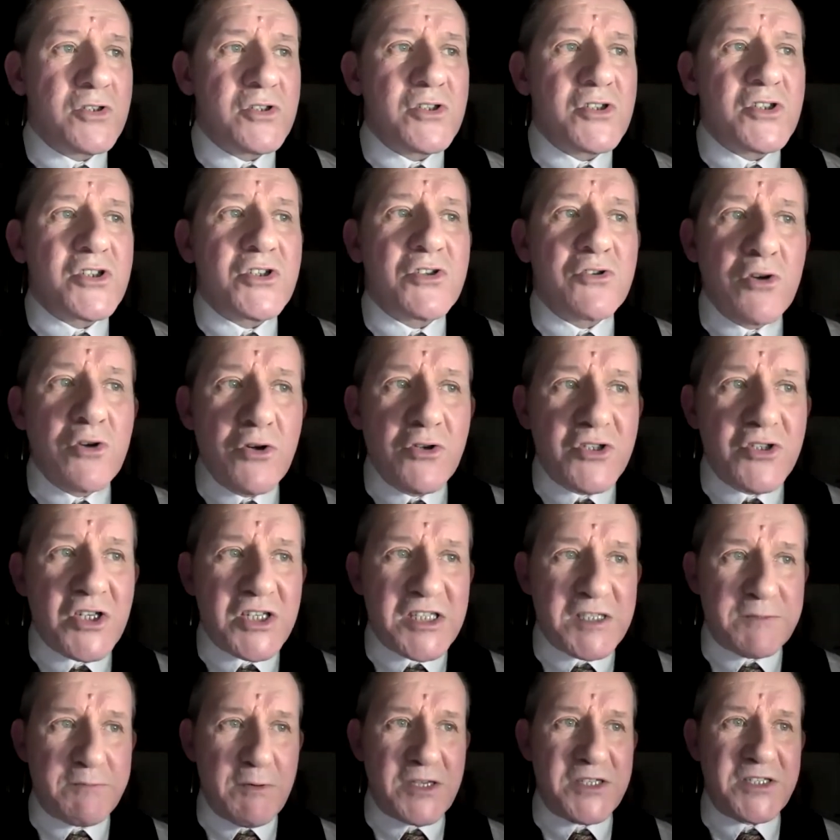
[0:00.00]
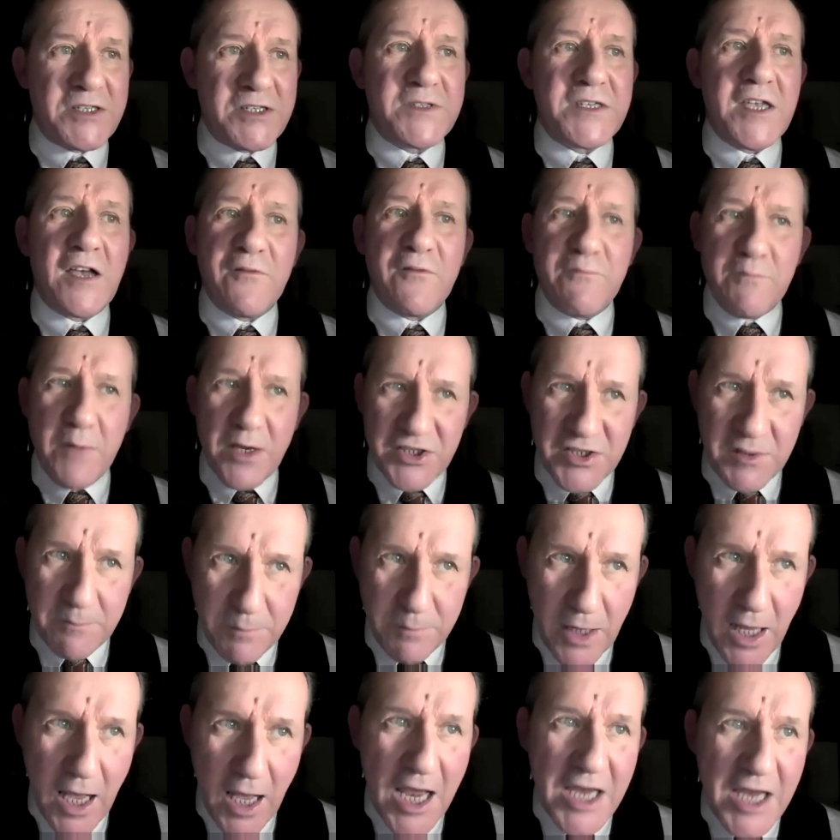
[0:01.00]
Scrooge expressed himself much
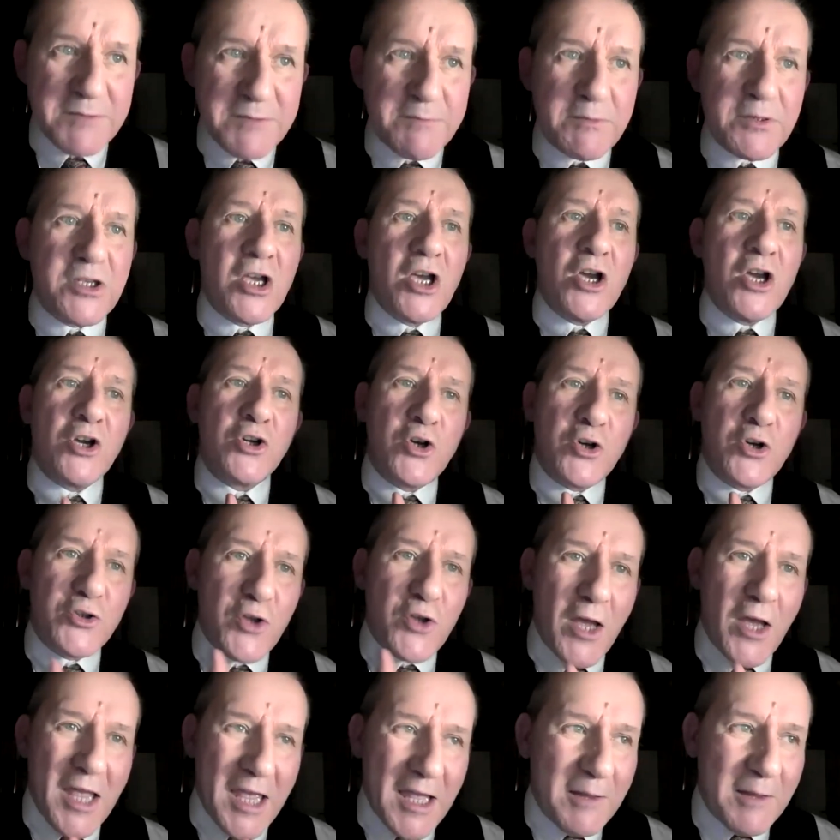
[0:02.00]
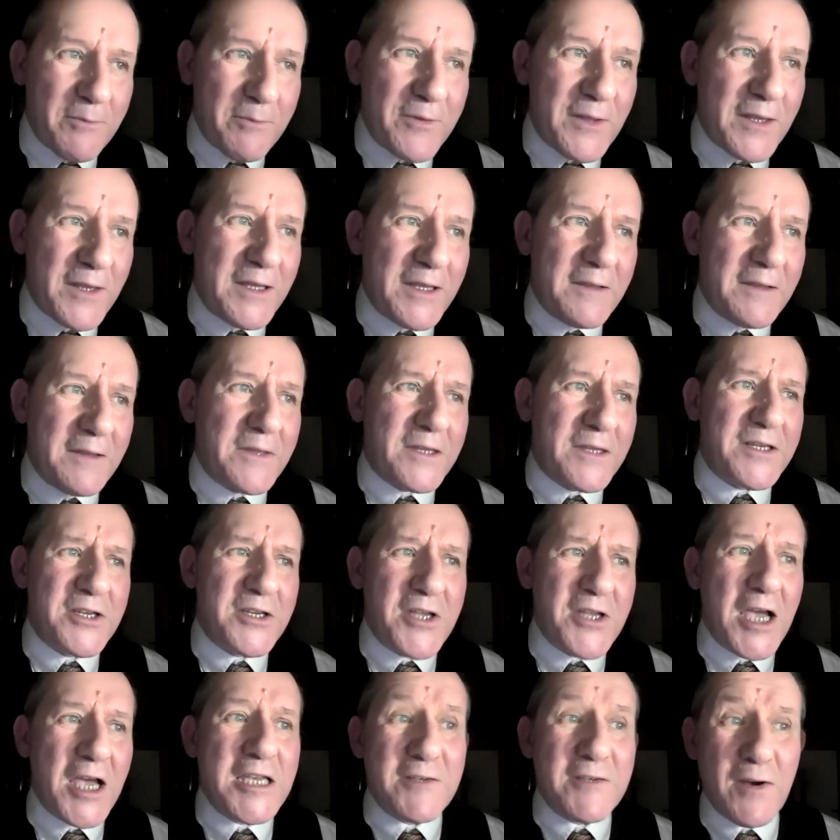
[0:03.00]
obliged, but could not help thinking that a
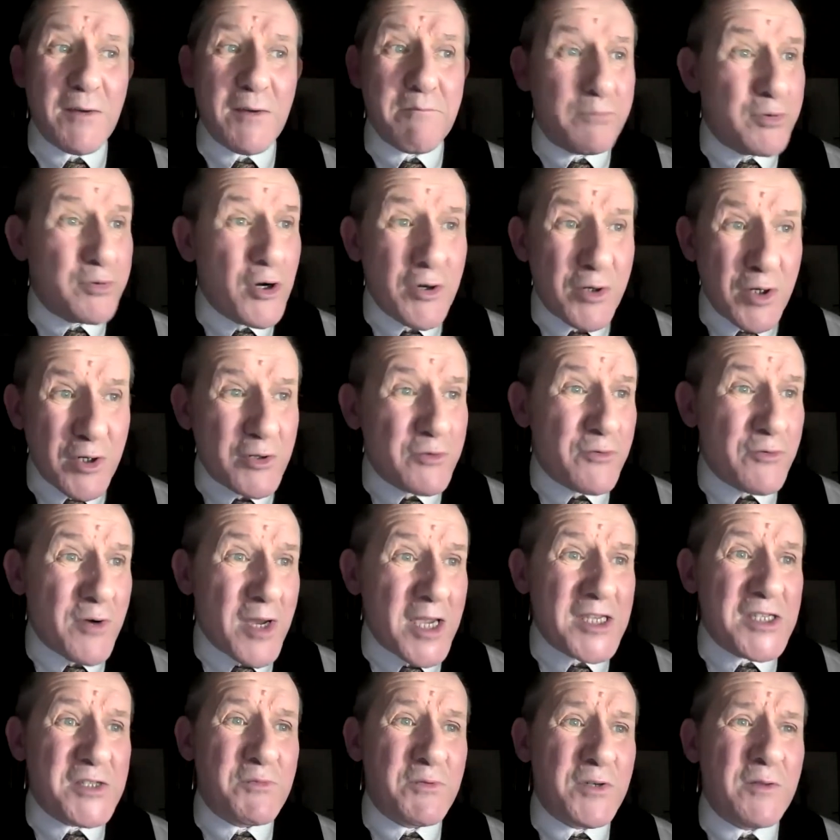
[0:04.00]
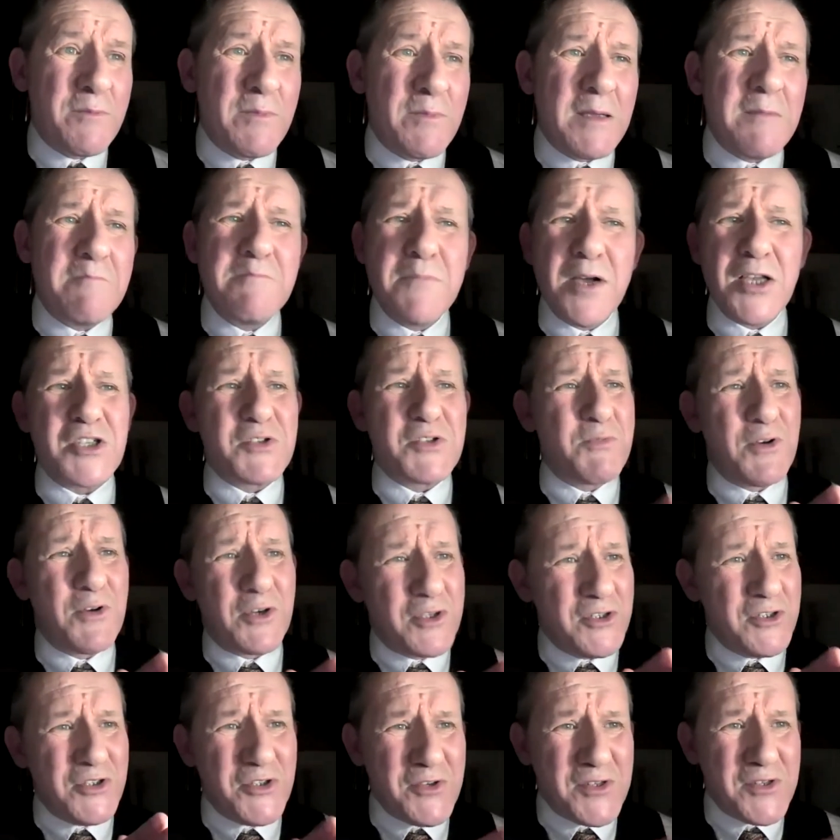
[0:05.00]
night of unbroken rest would have been much more
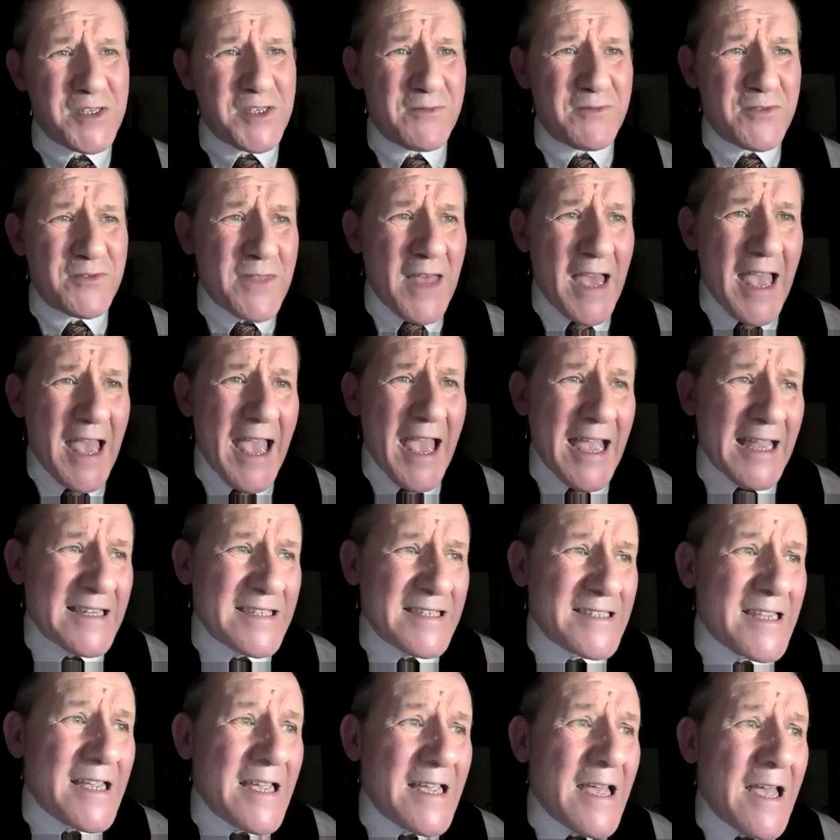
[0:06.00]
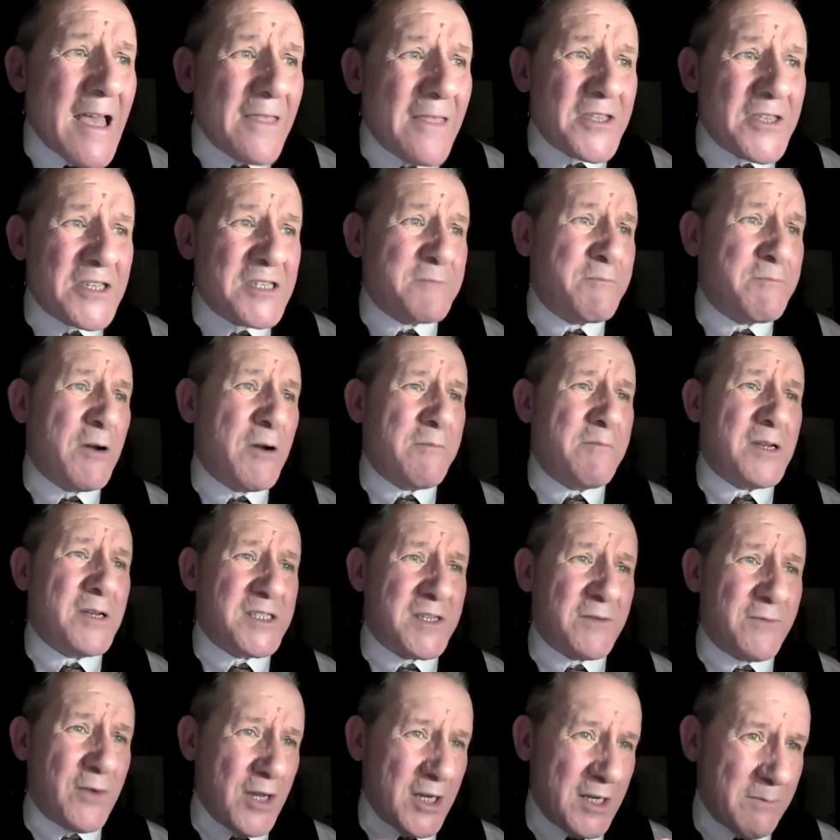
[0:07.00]
conducive to that end. The spirit must
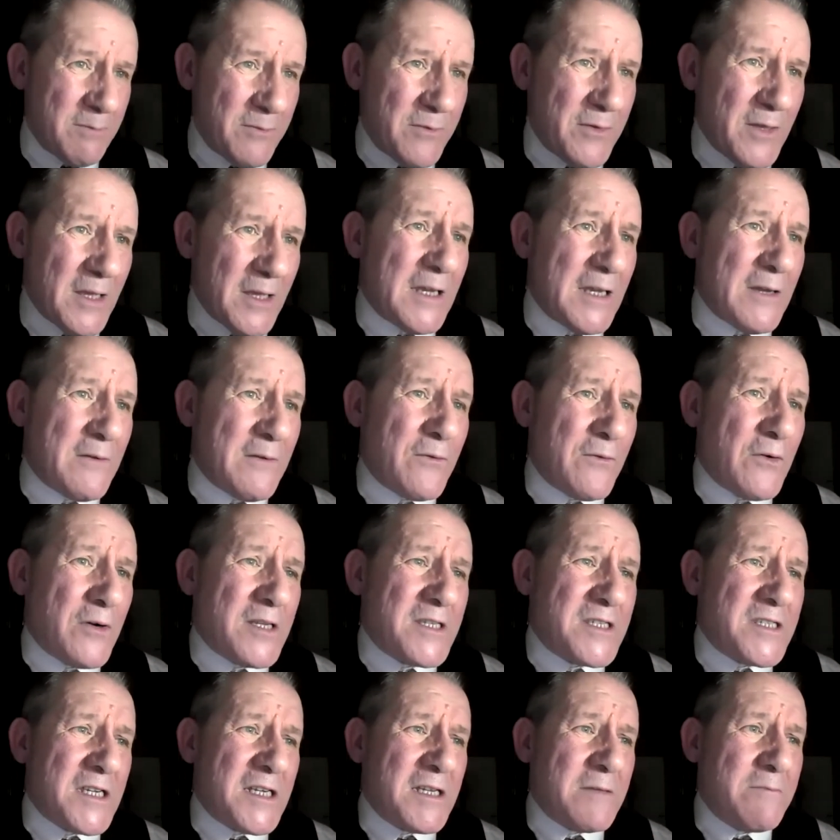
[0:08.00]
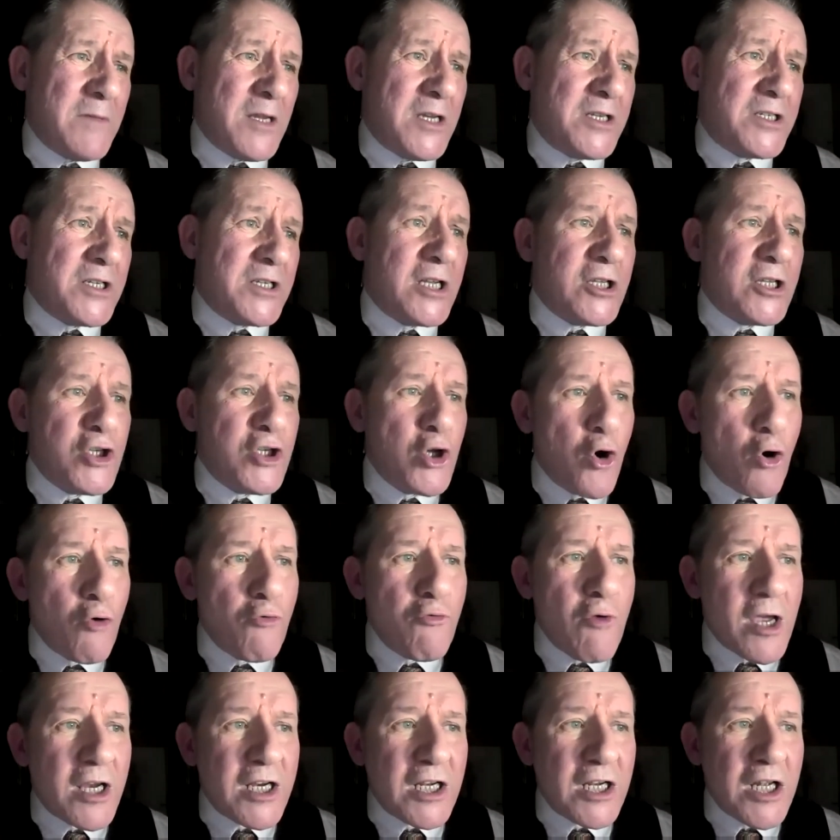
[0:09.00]
have heard him thinking, for it said immediately, Your
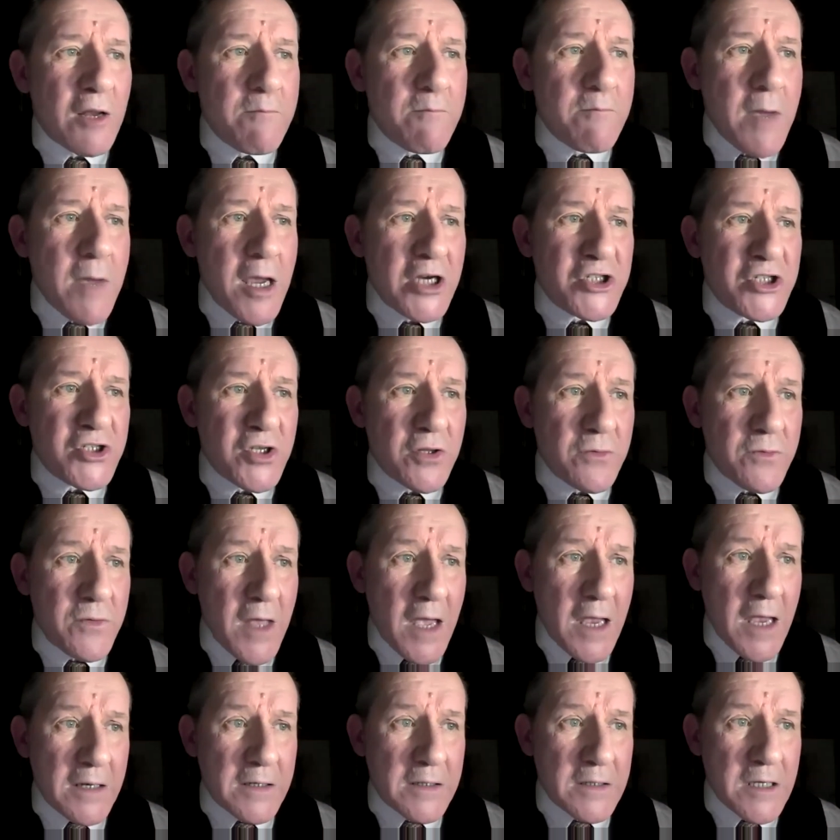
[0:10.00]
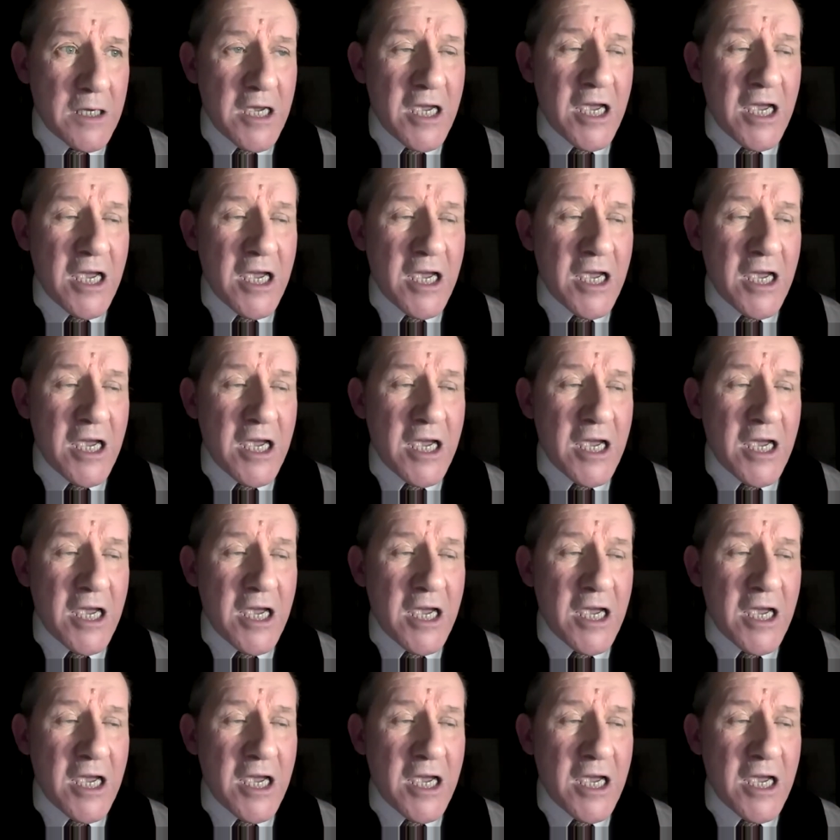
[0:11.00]
reclamation, then.